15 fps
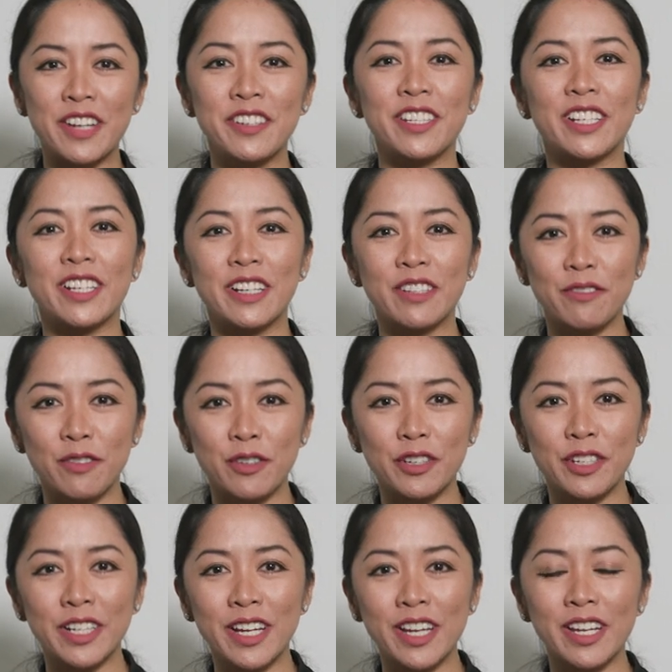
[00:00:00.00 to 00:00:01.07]
County,
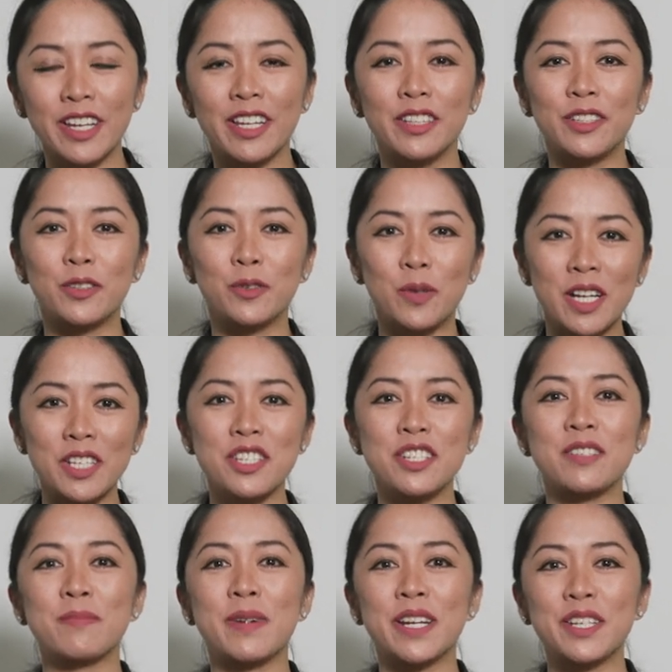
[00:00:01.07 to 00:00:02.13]
California, and you're
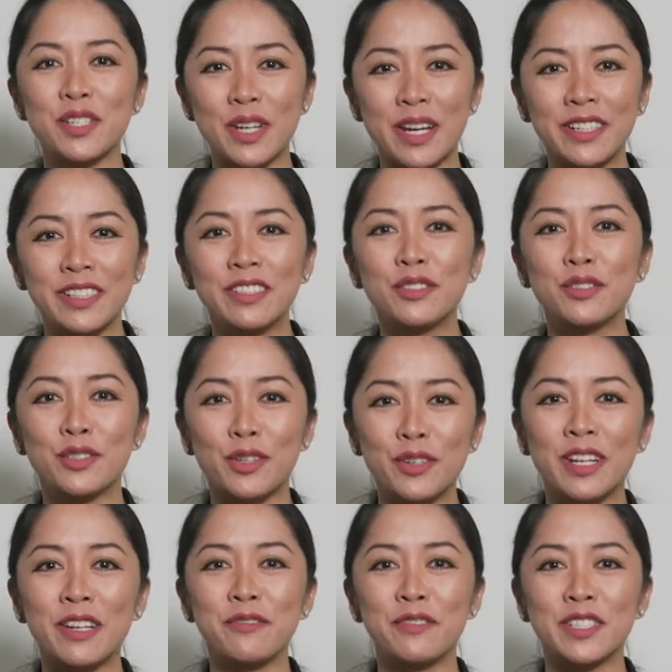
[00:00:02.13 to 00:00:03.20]
watching my channel,
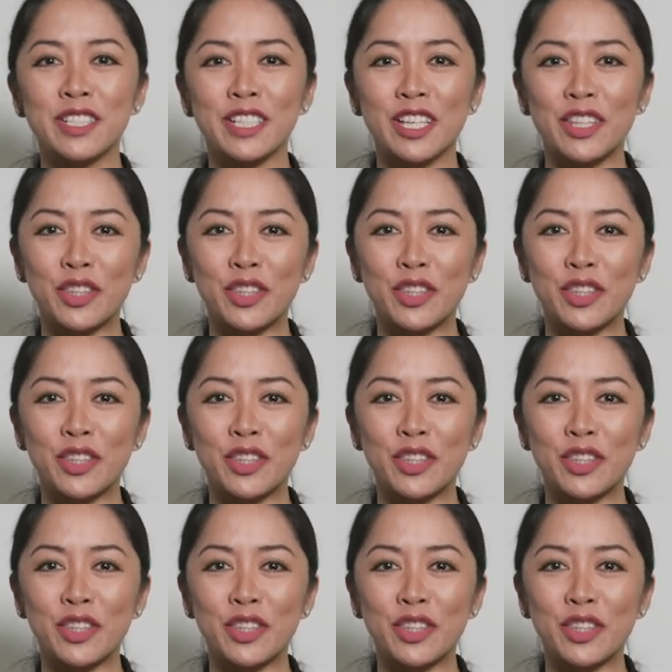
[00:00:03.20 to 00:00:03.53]
Zona Physical